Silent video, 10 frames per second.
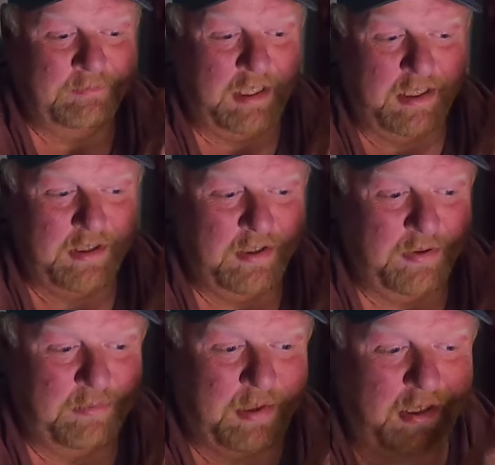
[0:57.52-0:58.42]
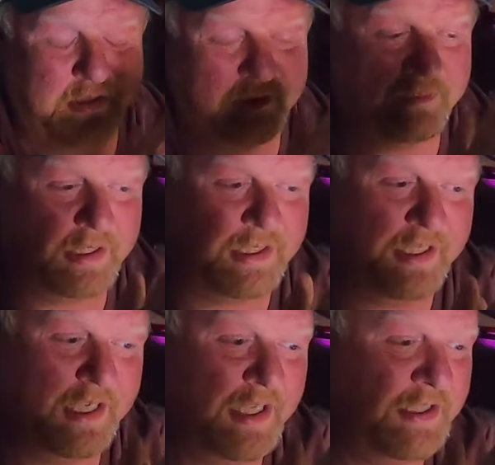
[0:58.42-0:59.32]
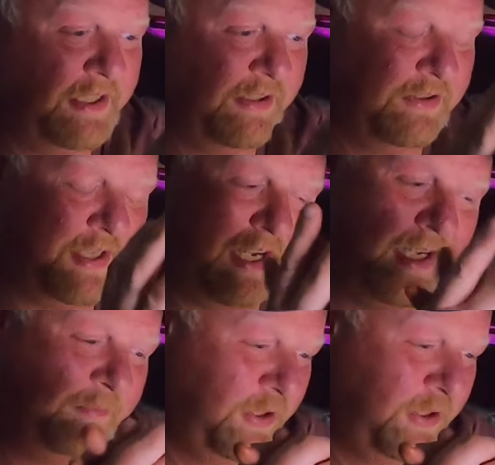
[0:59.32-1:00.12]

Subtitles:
in my teenage years, and